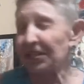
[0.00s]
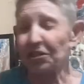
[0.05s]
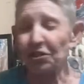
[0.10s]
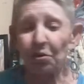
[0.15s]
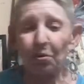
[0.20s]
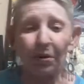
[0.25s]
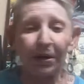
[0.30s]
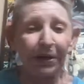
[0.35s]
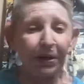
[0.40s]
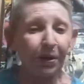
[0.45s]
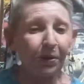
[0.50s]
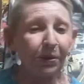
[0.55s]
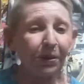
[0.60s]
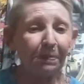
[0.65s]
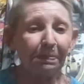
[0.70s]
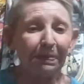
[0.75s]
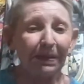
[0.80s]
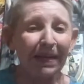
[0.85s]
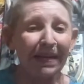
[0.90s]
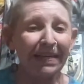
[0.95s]
the
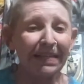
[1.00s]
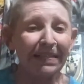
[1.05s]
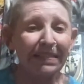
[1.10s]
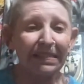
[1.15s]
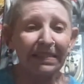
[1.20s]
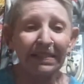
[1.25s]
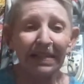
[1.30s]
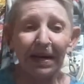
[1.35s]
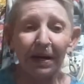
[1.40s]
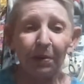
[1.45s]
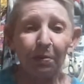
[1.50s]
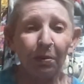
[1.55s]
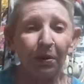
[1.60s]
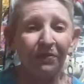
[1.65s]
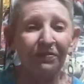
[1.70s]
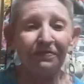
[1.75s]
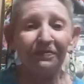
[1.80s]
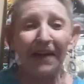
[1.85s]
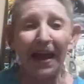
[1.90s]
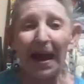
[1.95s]
Toyota place there
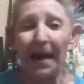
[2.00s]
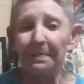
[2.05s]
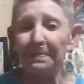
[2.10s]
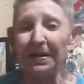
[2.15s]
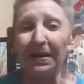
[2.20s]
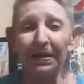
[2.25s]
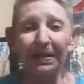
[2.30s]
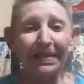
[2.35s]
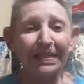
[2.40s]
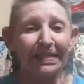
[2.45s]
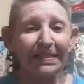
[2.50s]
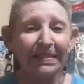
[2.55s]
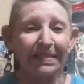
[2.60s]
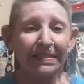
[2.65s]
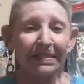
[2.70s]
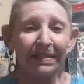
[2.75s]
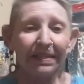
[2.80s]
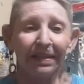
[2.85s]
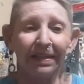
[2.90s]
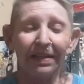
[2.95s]
were
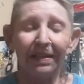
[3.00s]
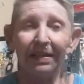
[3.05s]
fabulous.